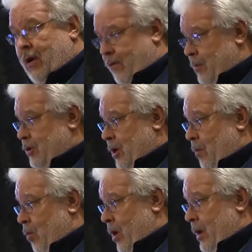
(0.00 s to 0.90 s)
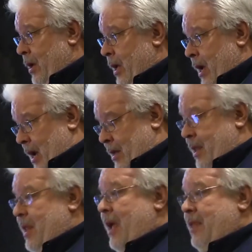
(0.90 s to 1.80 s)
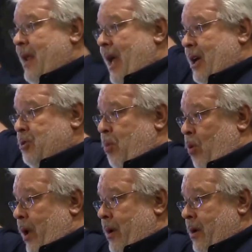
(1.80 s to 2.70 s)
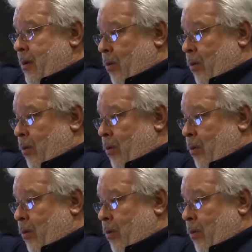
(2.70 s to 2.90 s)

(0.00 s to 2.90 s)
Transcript: from someone, and then they then export it.